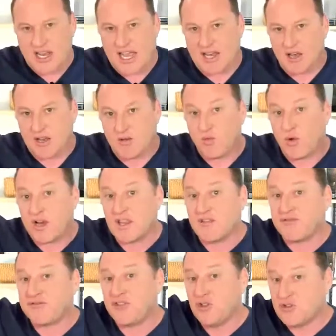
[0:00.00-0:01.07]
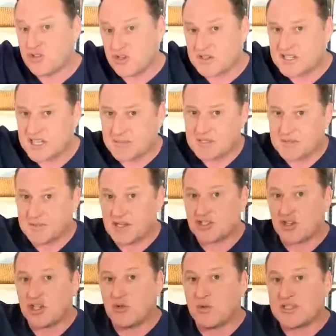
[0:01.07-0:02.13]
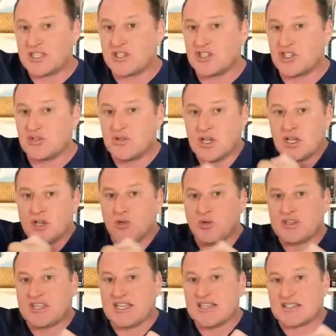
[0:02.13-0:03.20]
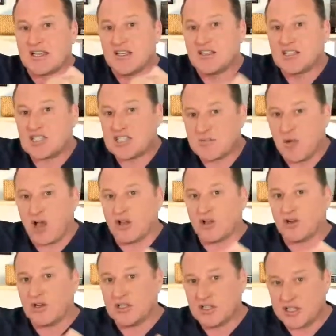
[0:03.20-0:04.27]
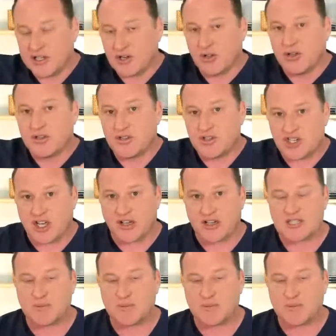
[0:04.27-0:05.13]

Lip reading: And in one of the future tips, I'm going to show you what to do with these smaller little chunks.